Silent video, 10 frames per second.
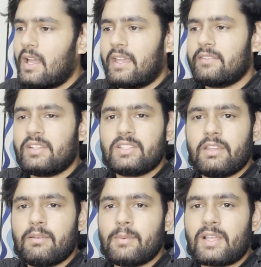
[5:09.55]
I just
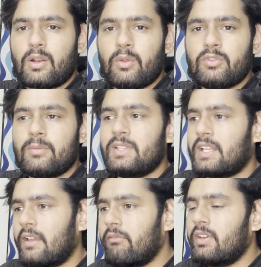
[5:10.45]
give him a cron job that
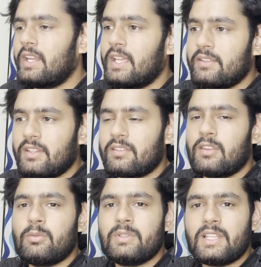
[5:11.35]
every day just
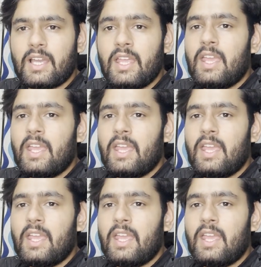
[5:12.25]
give me the